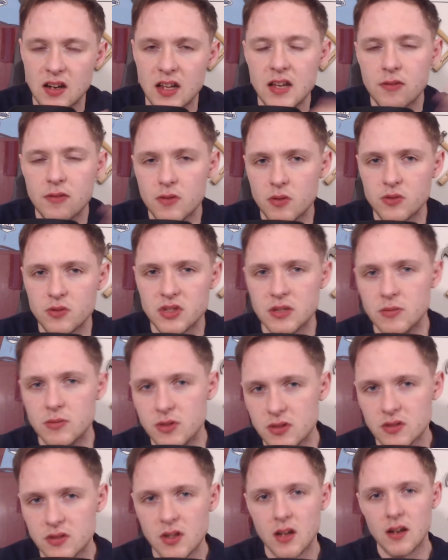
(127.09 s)
Of course, he
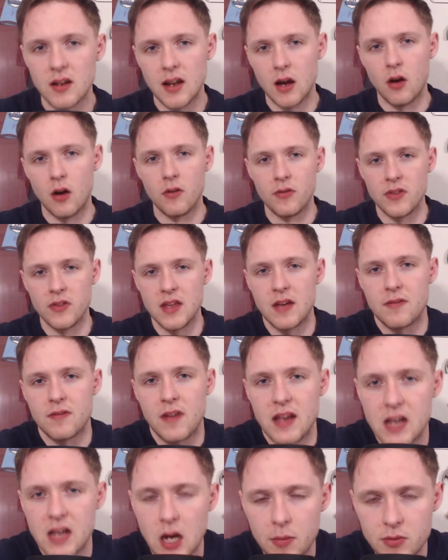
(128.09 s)
was let off in the FA
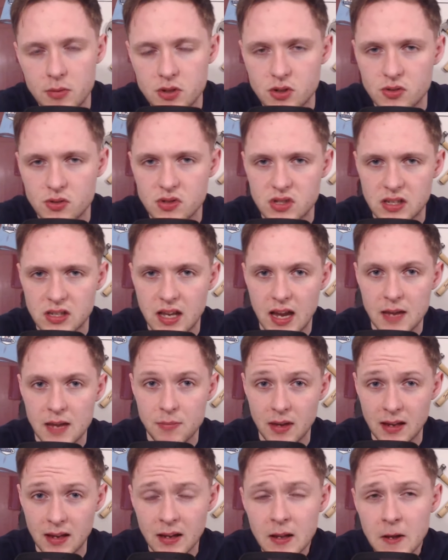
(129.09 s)
Cup and Johnson came
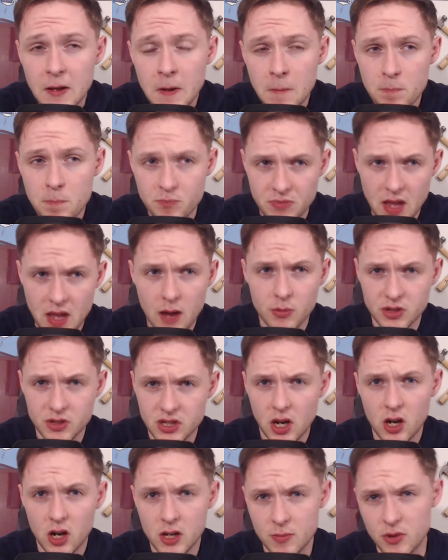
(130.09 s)
in. There was the
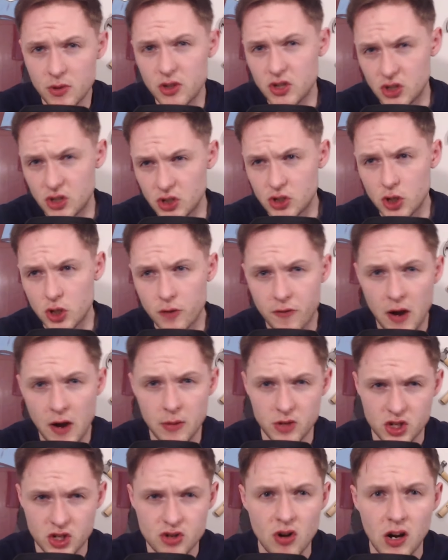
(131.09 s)
argument that Soufal was
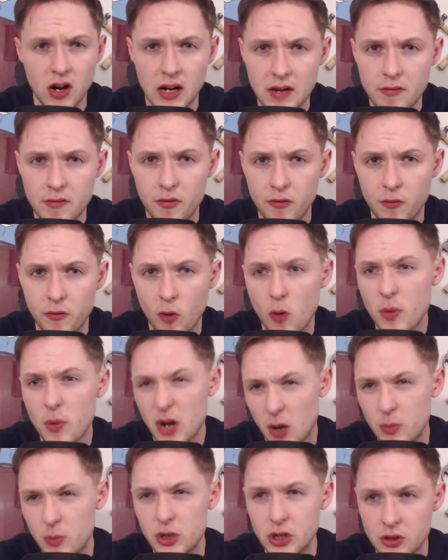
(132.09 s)
struggling for form, and I
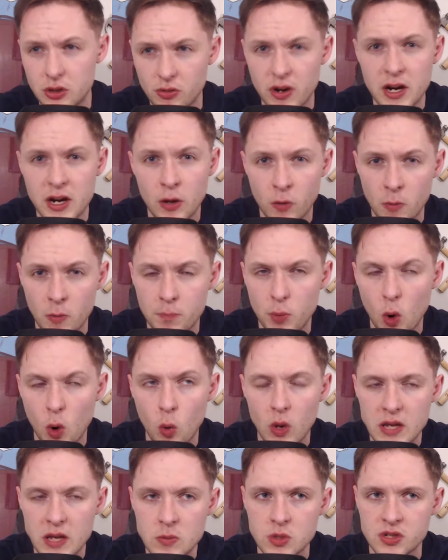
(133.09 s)
would agree on the ball.
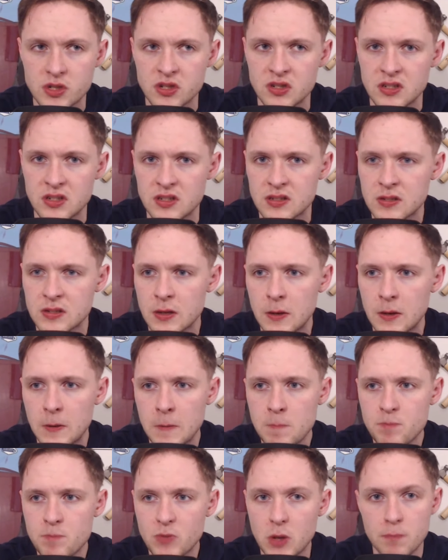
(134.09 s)
He wasn't as
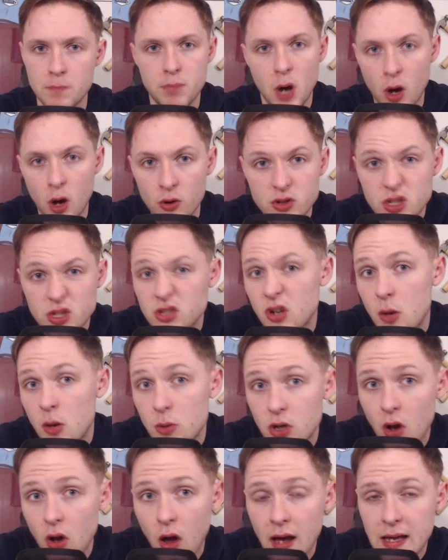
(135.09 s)
composed as I would
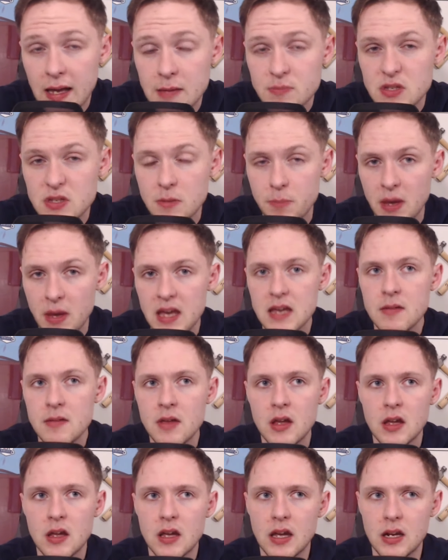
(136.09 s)
like him to be.
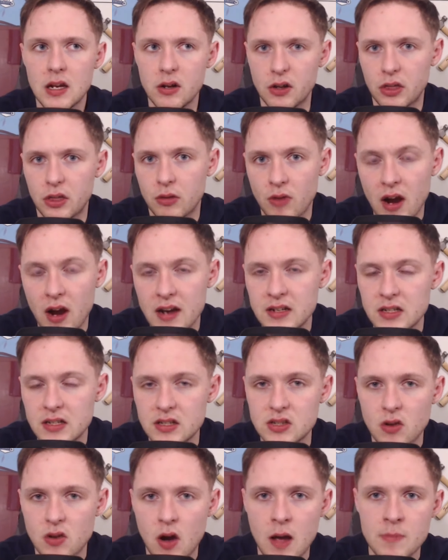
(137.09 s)
He looked threatened at
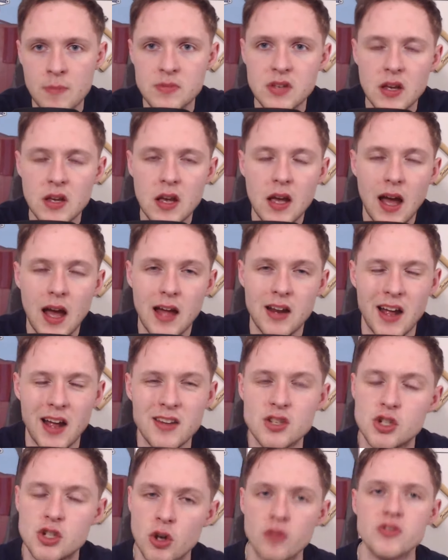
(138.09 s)
times. And
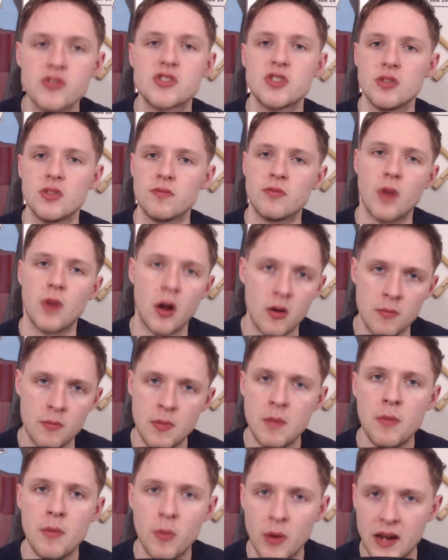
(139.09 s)
Johnson, I
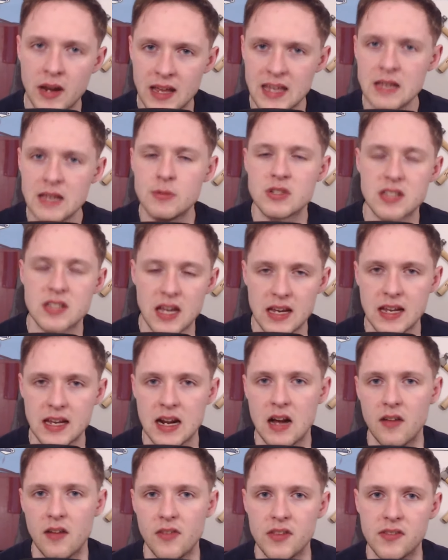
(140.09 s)
remember when he was taken out
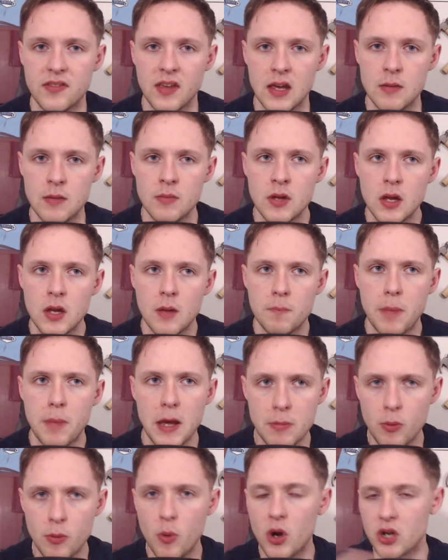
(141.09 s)
of the team,
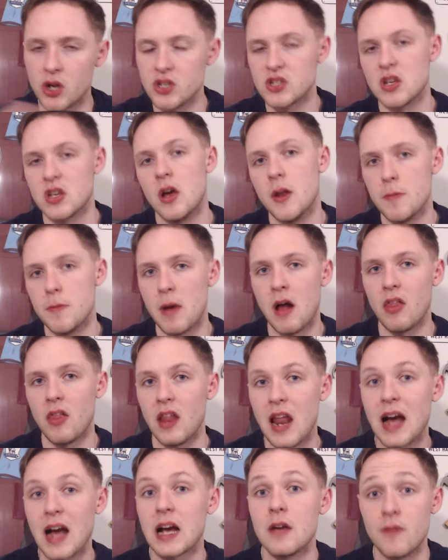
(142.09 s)
people were concerned about the
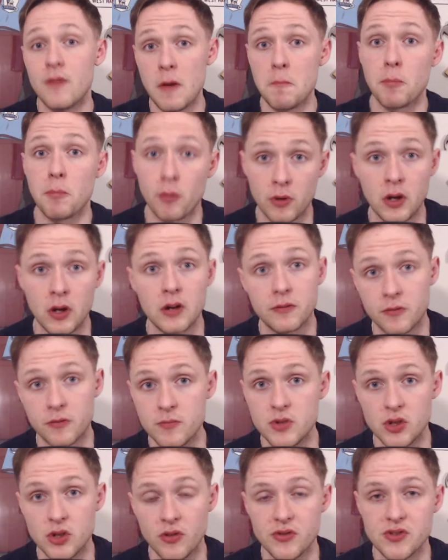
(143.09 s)
lack of end product from
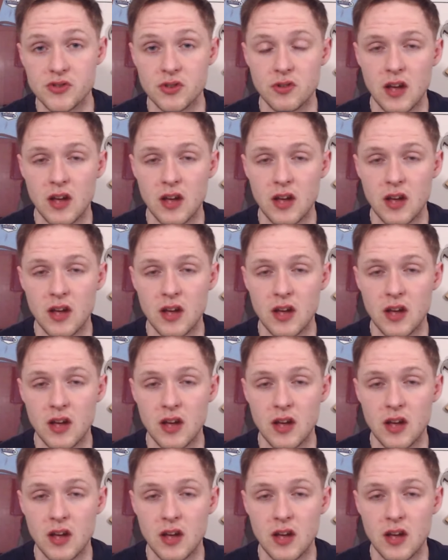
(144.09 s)
Johnson.